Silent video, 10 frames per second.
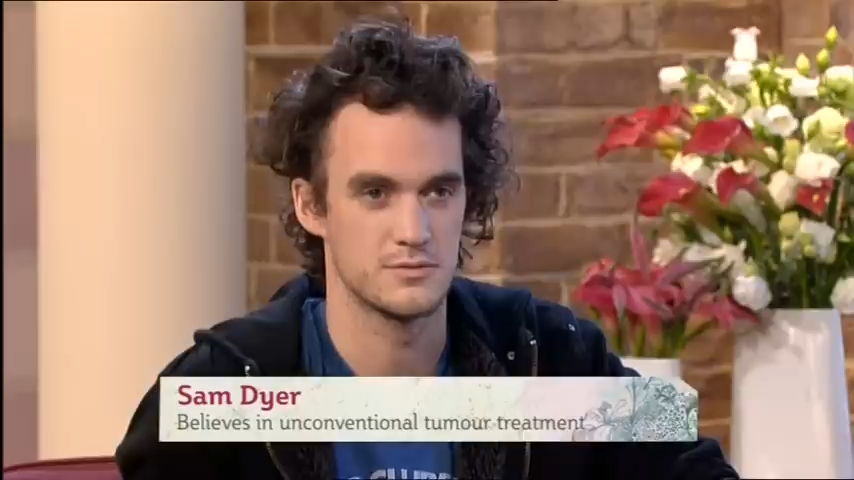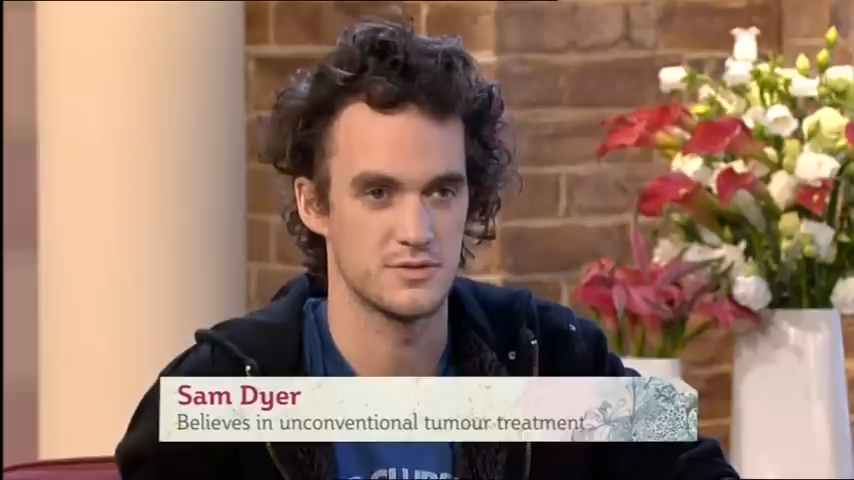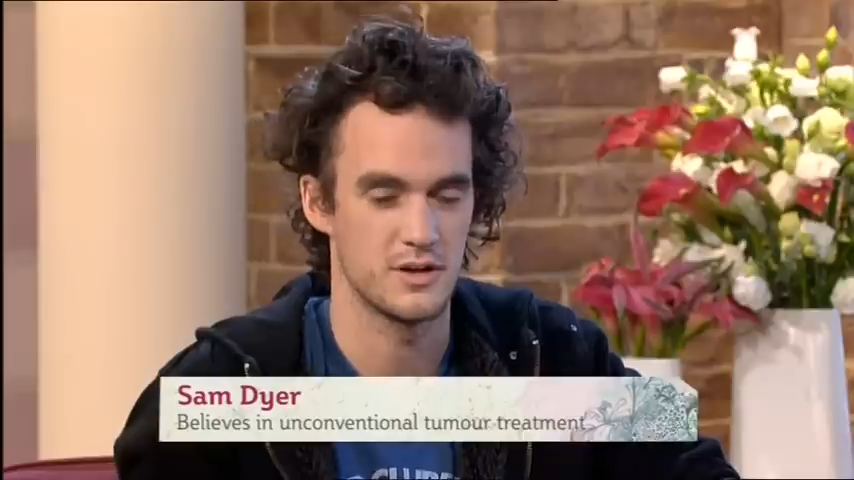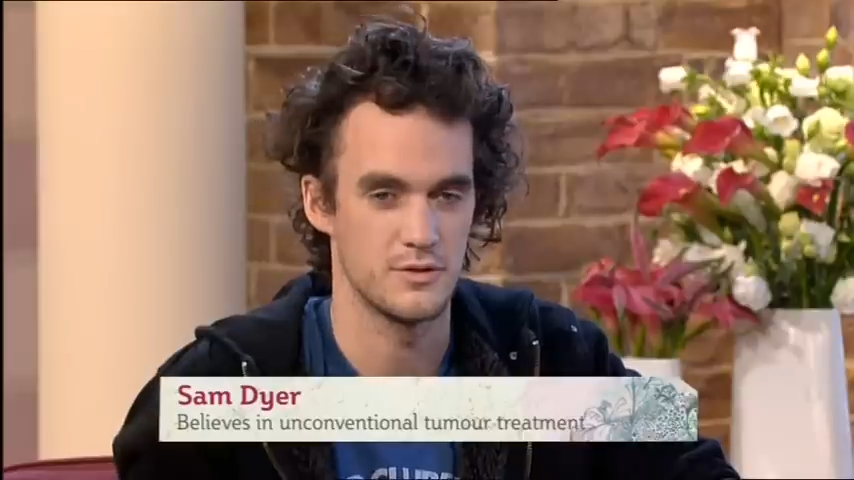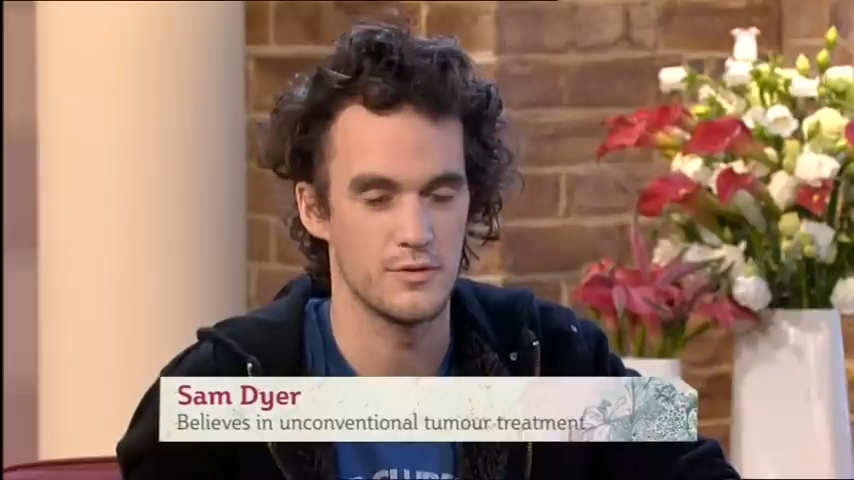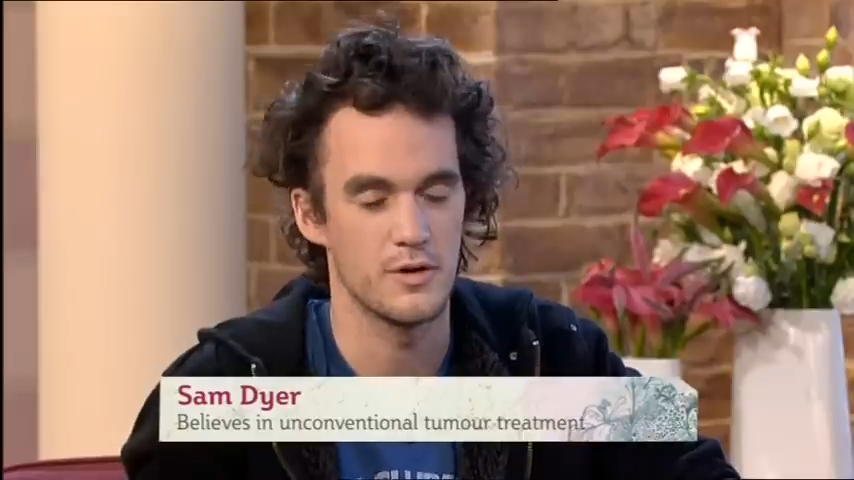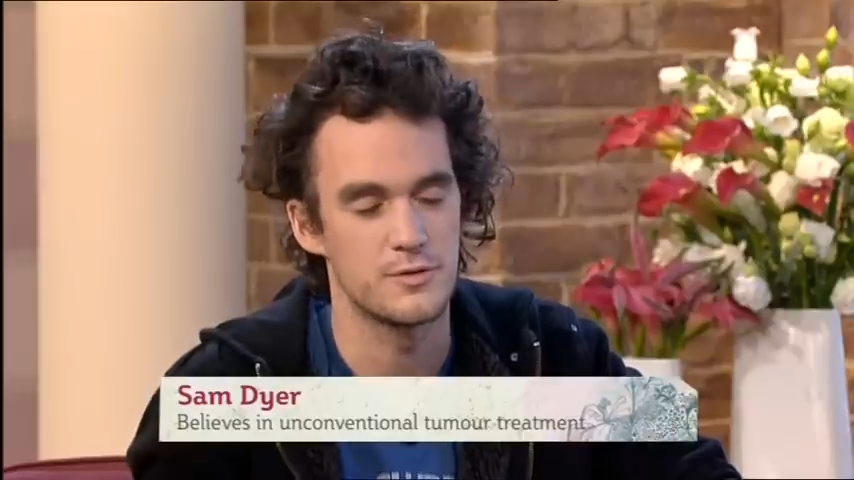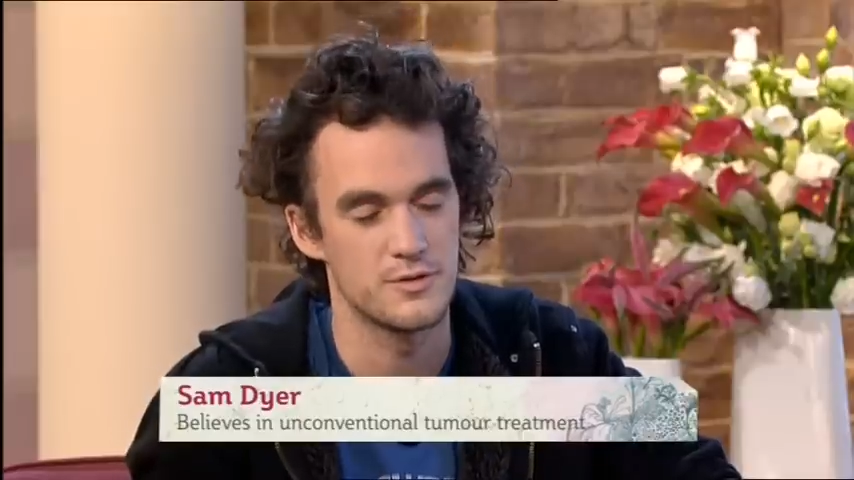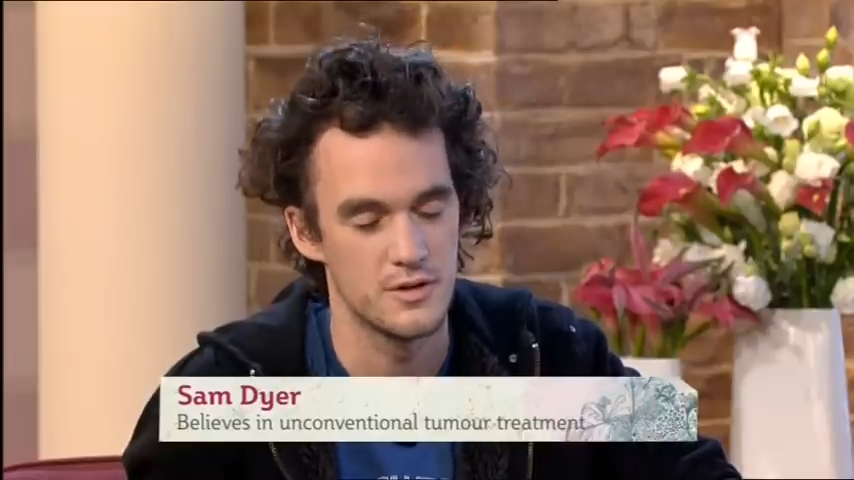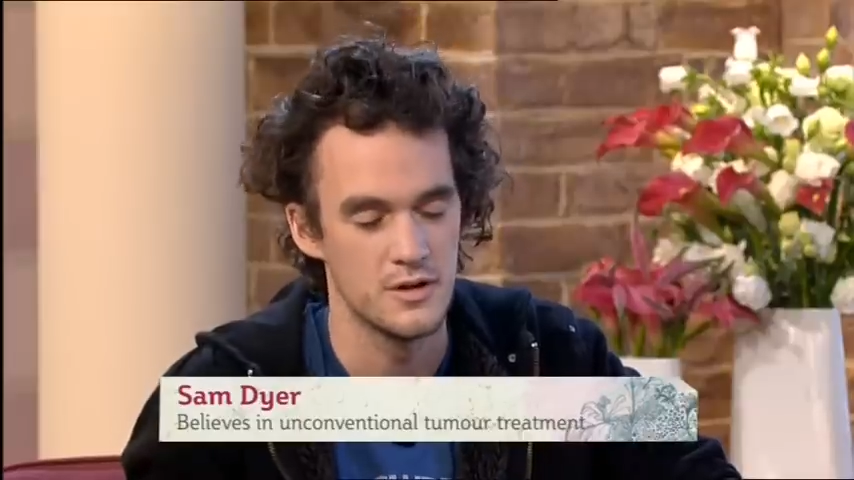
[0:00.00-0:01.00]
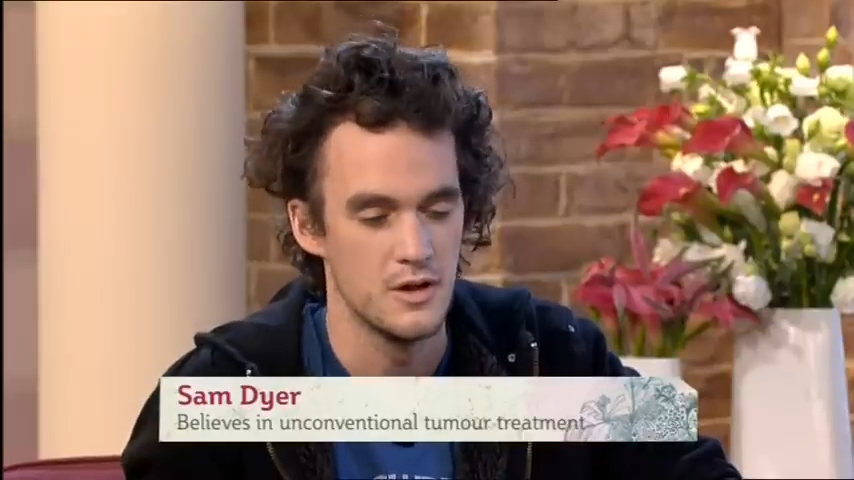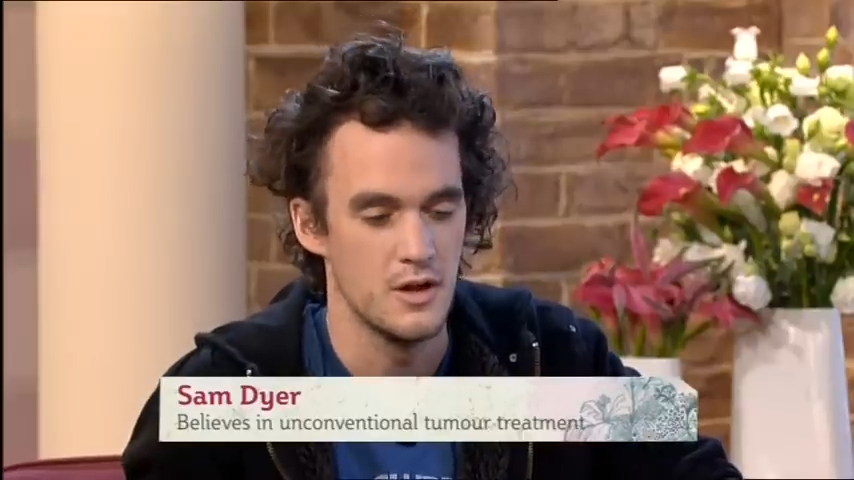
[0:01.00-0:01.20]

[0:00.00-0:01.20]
sign of devotion.